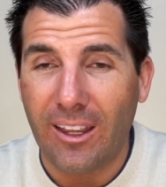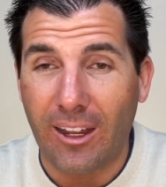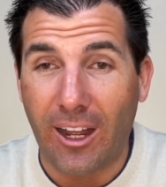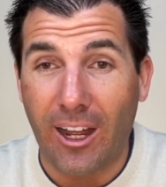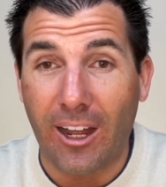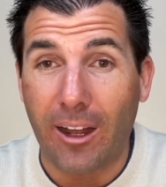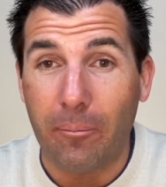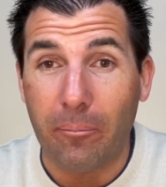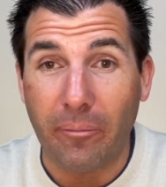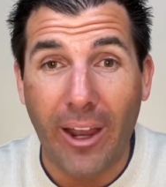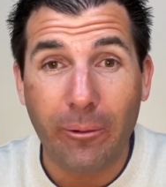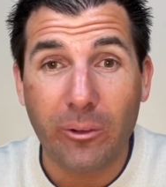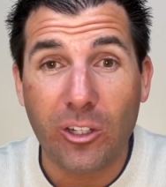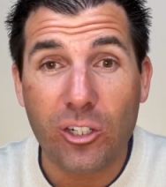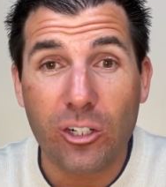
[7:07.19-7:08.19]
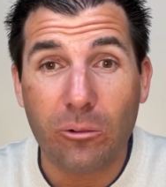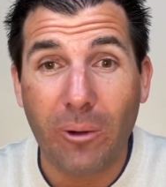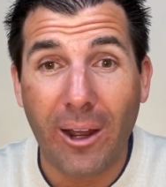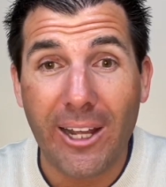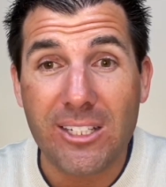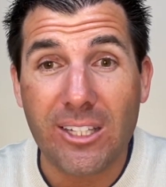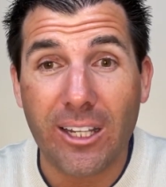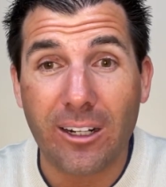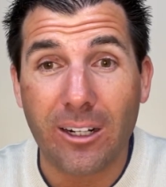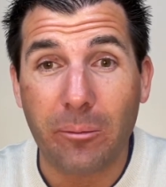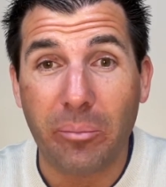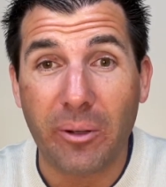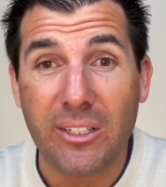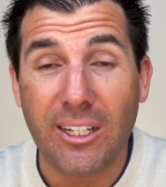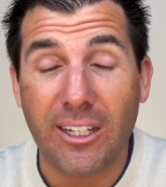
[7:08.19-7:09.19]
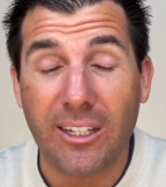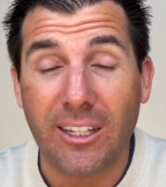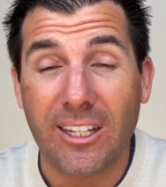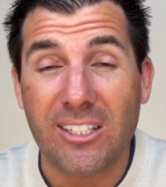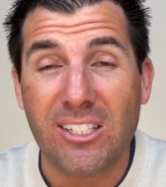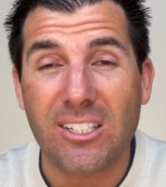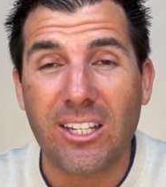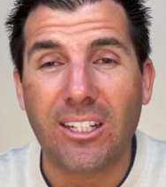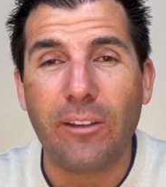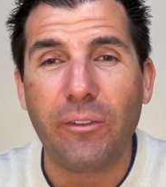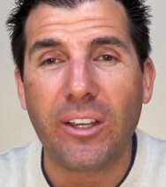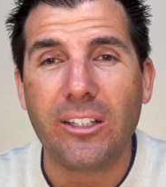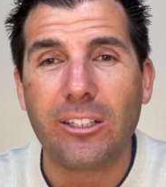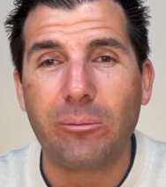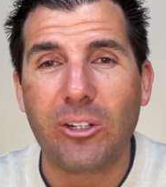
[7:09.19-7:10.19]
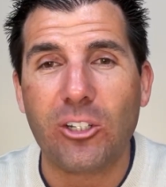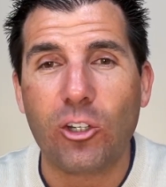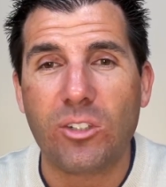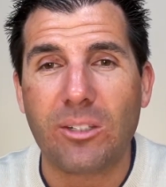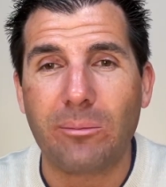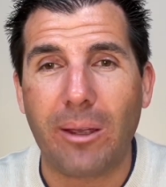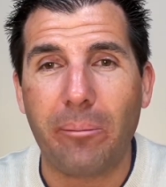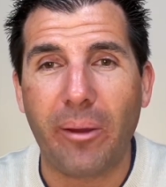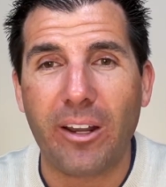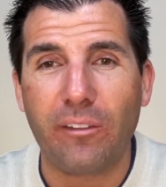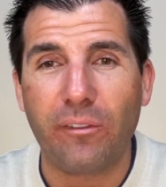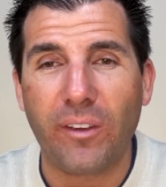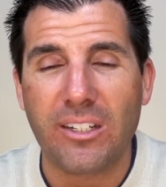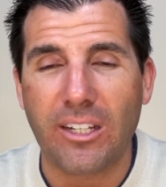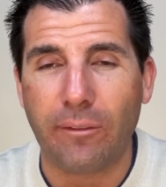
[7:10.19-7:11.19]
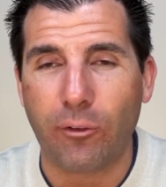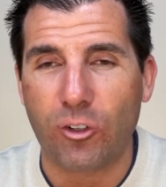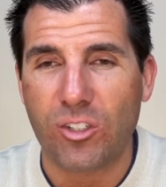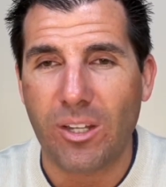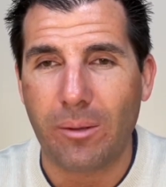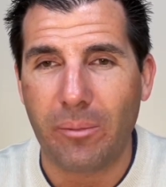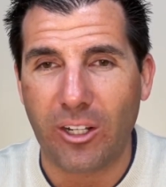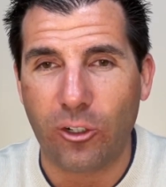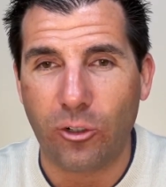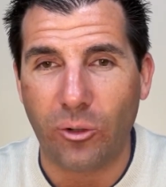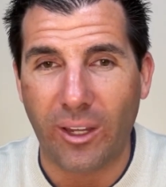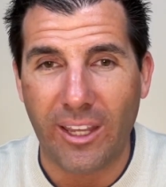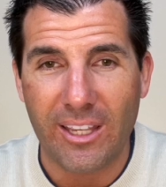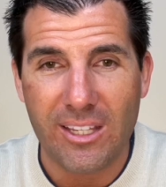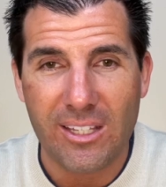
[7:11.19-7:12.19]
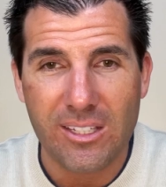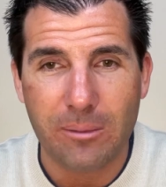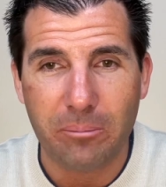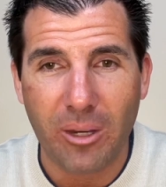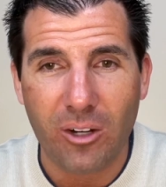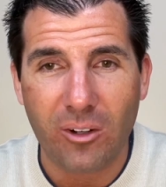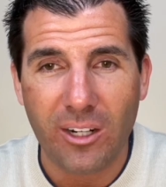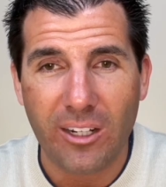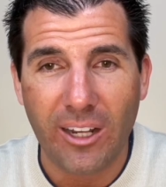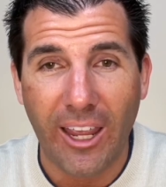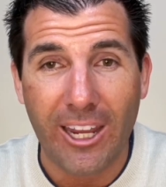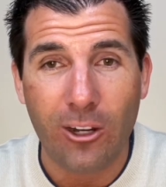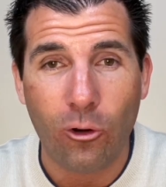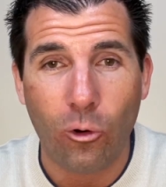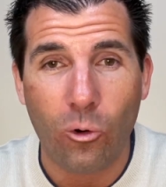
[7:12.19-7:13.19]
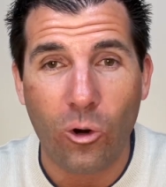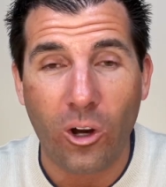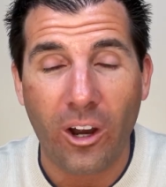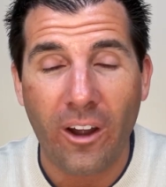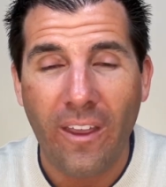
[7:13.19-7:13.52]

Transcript: not really sure why it's there, but it's significantly reducing my benefit if you're somebody who is married, and or